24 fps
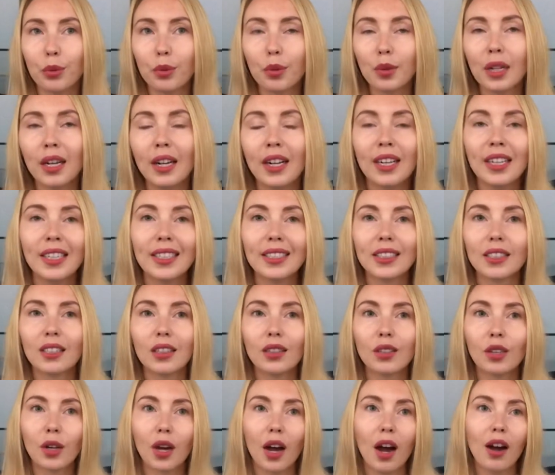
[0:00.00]
pool,
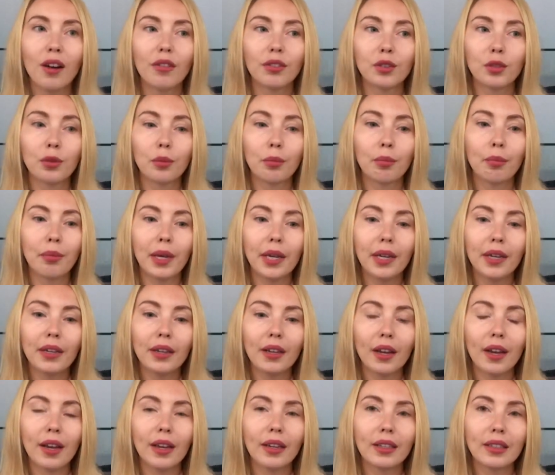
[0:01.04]
then you have to
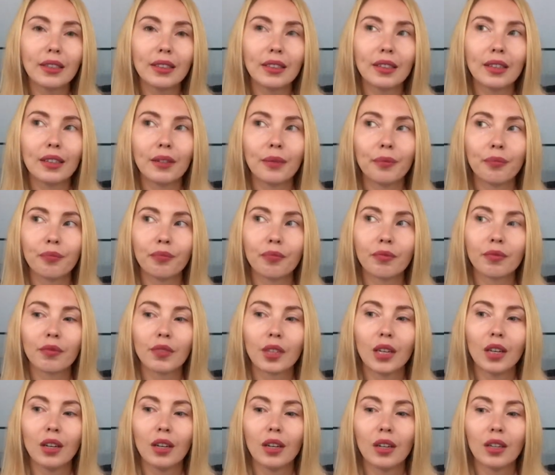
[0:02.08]
pay. And
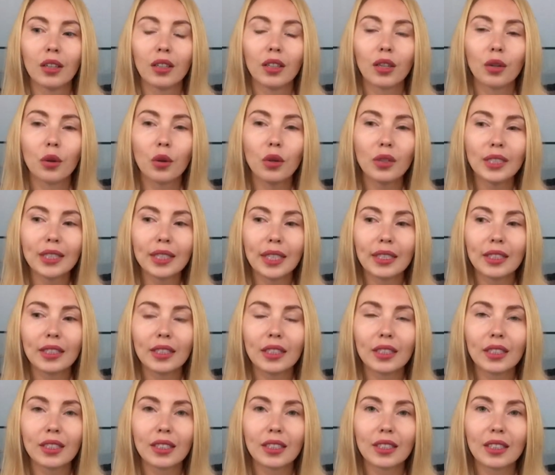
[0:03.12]
the cost, I
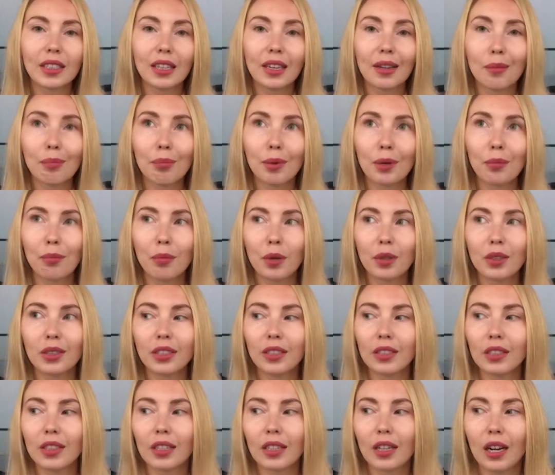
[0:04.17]
think it's like per
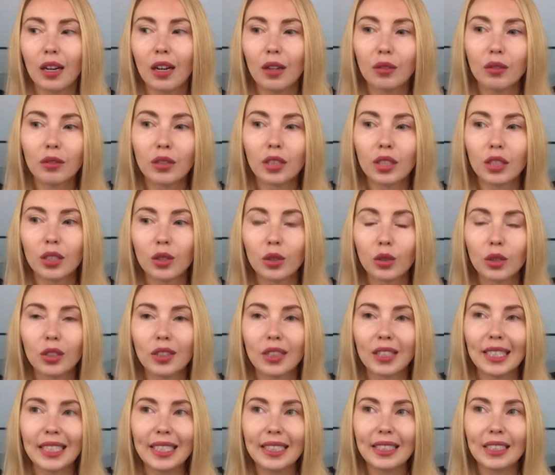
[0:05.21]
person around
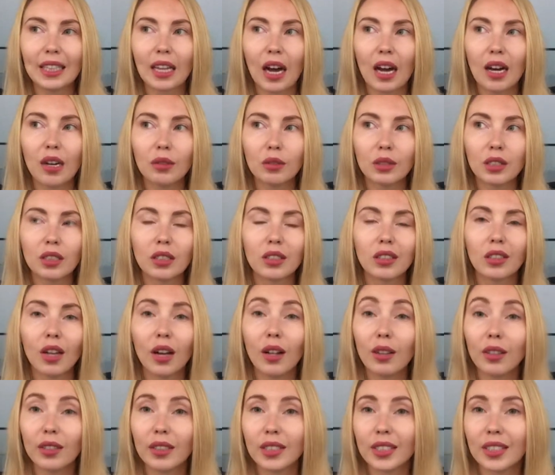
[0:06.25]

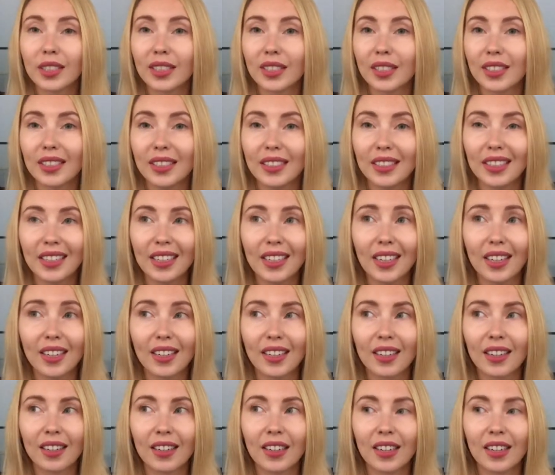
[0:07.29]
$3,000 a year,